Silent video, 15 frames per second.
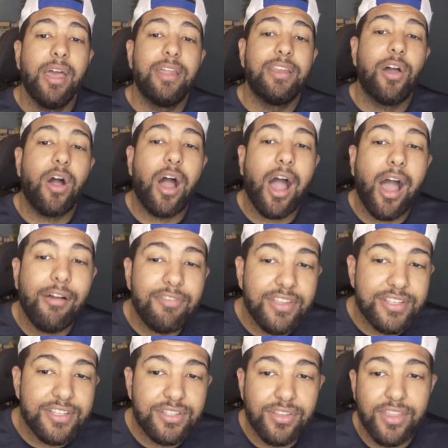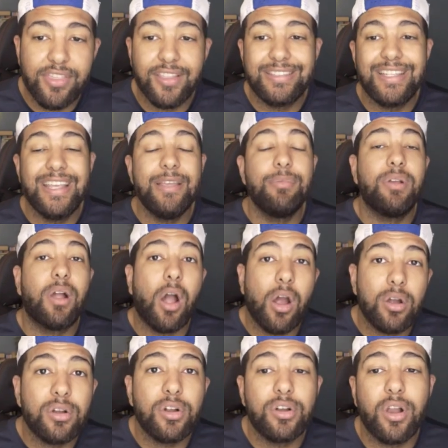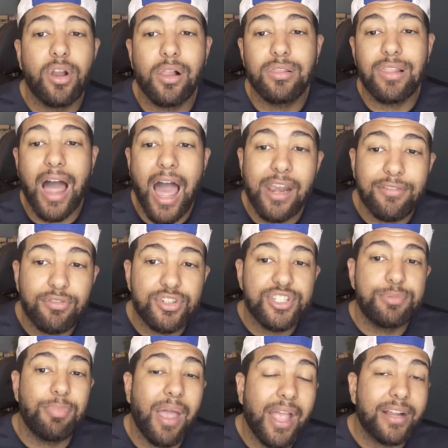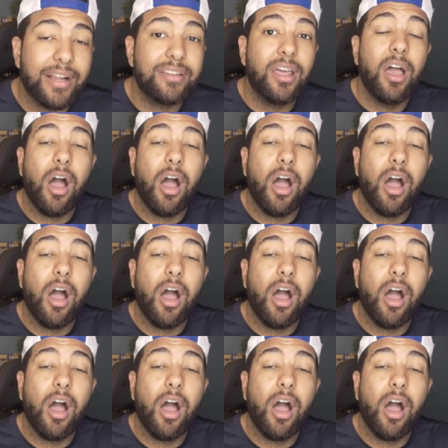Now, obviously, the team garnered a lot of respect